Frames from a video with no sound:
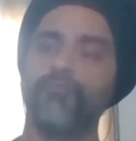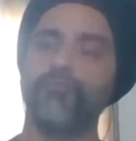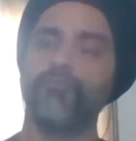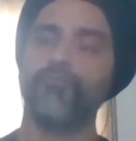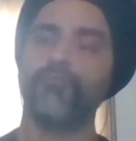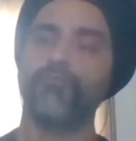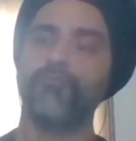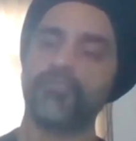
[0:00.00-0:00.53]
would
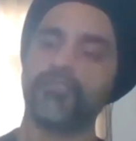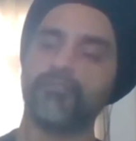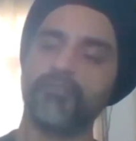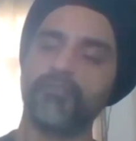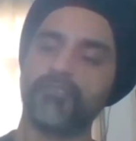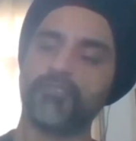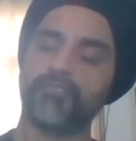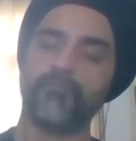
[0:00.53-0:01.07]
only
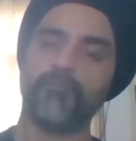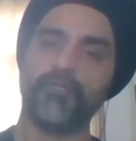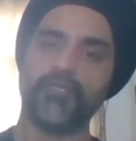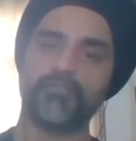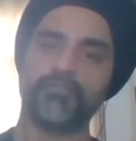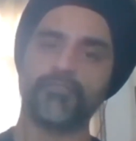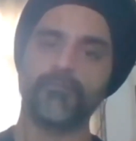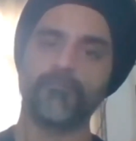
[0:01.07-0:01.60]
service certain
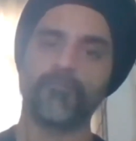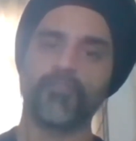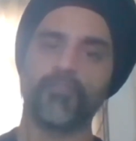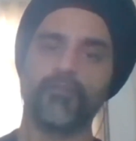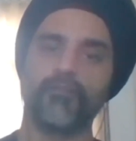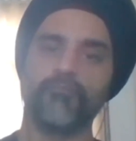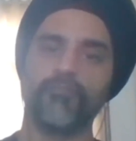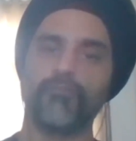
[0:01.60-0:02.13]
buildings.
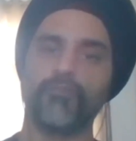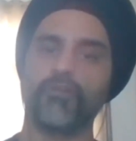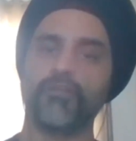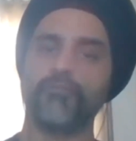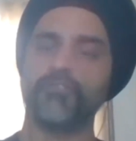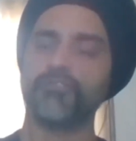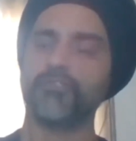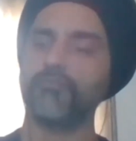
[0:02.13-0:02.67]
We would not
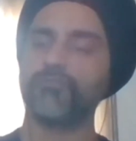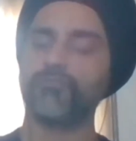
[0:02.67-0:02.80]
even service